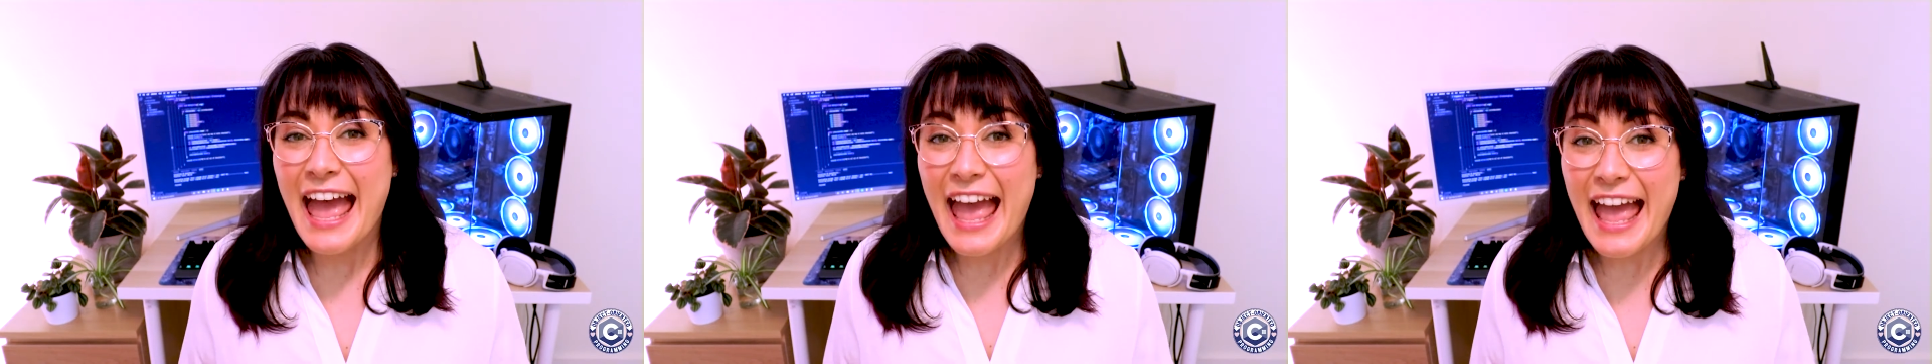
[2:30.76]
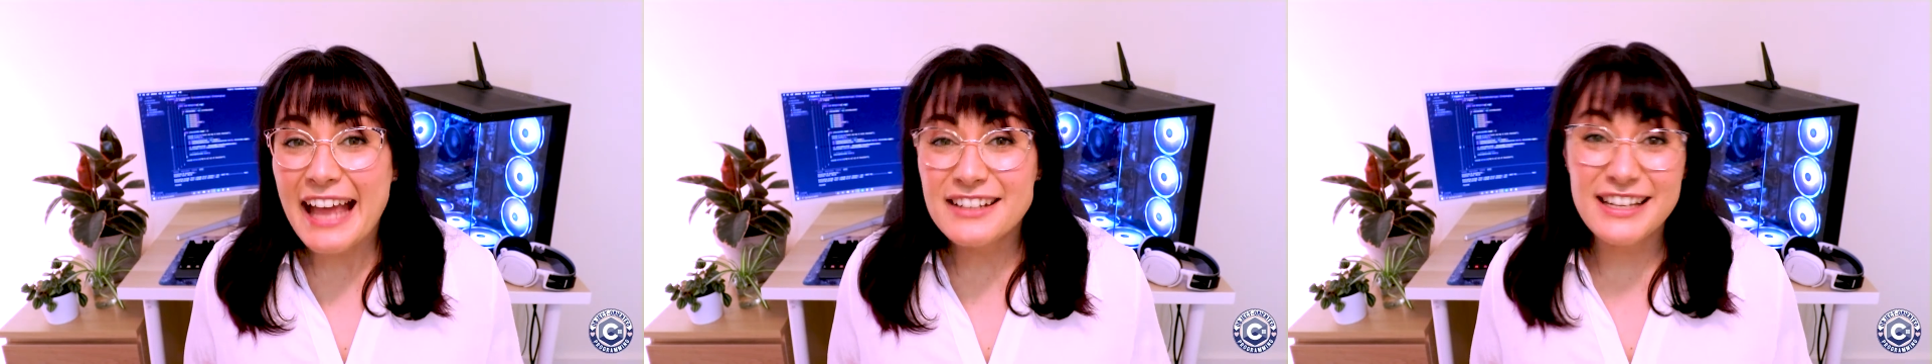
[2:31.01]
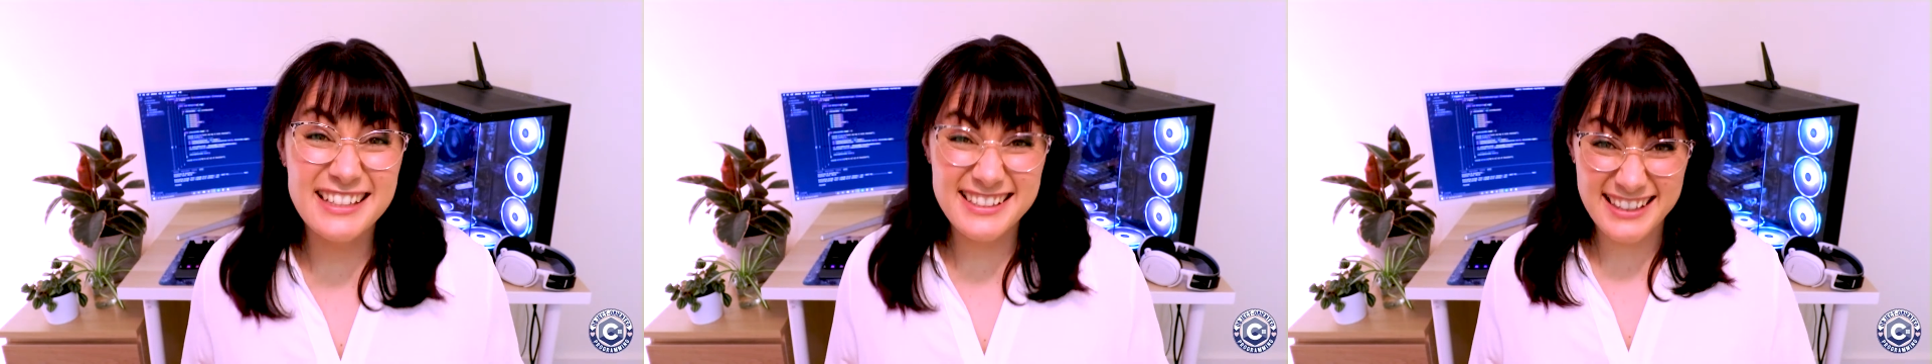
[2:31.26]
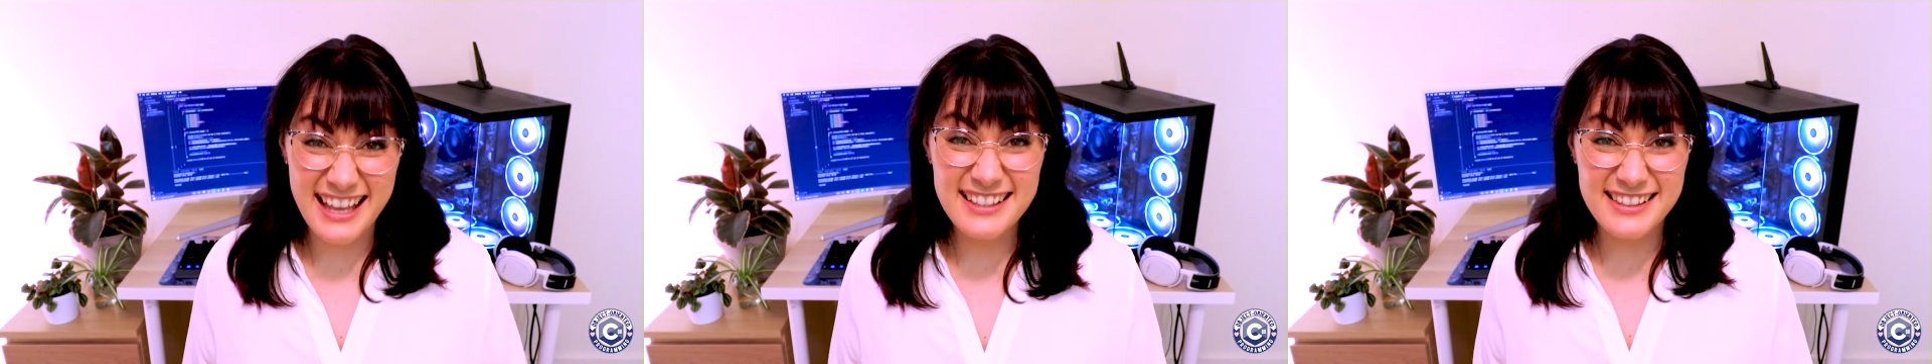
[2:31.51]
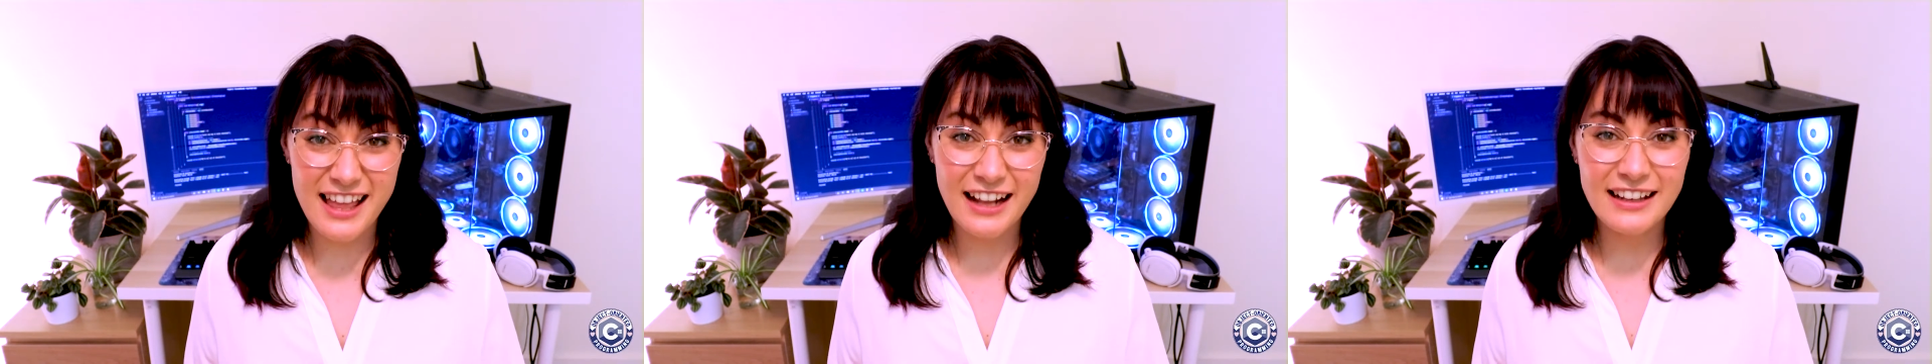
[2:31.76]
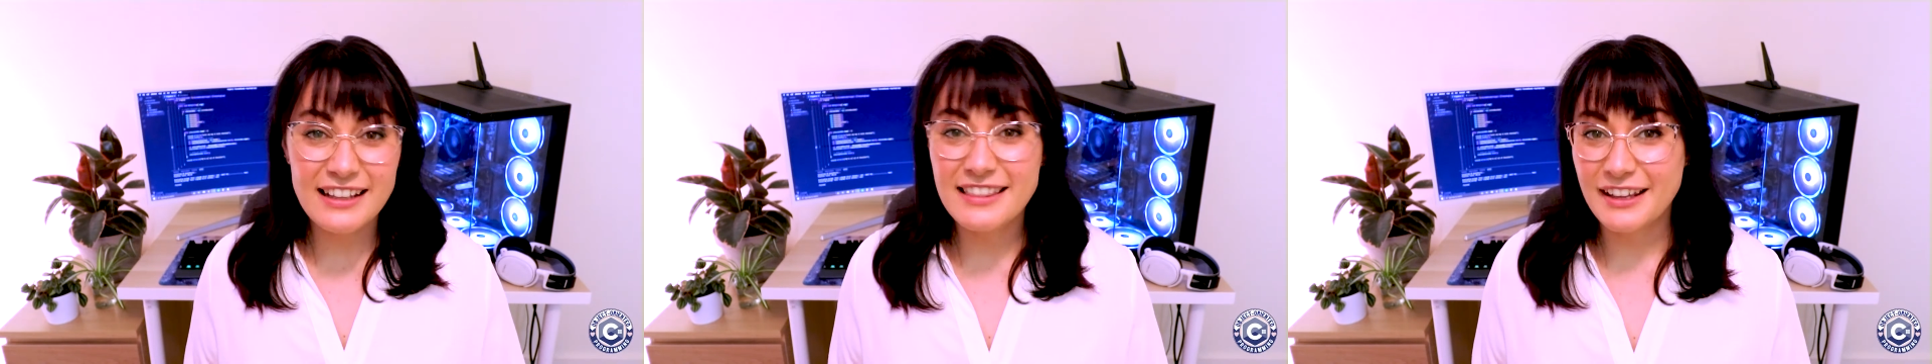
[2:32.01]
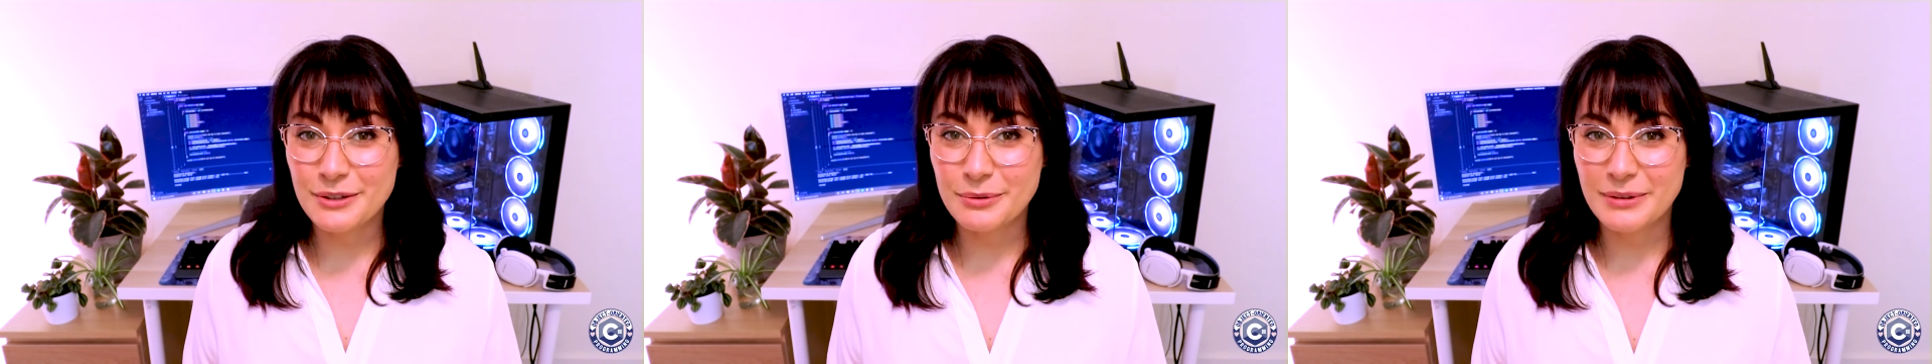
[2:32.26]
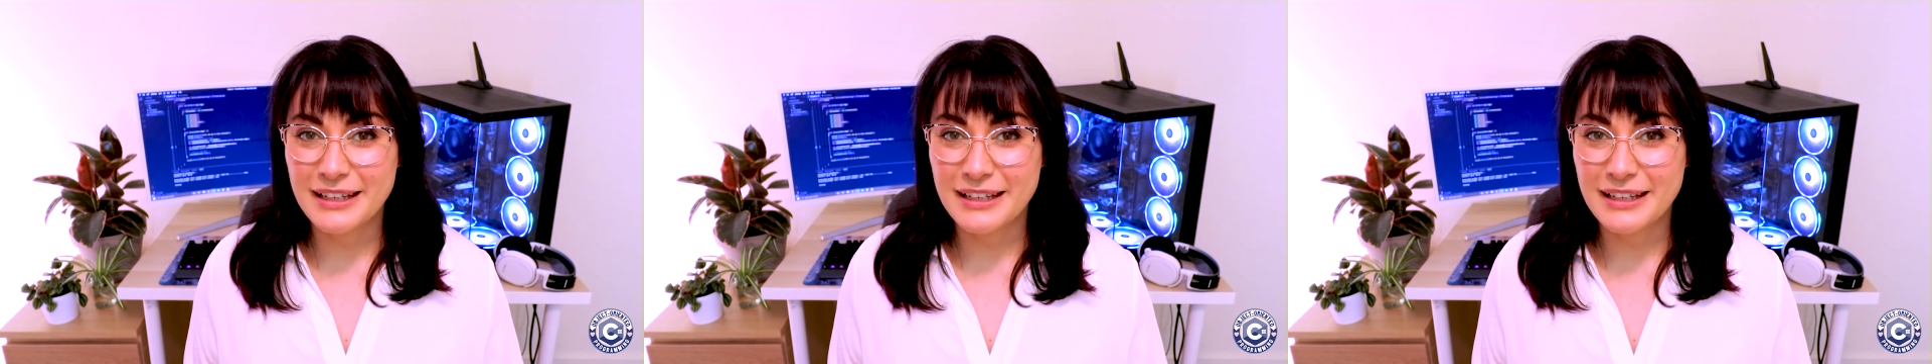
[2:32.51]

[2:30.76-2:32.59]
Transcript: and it's less likely that you'll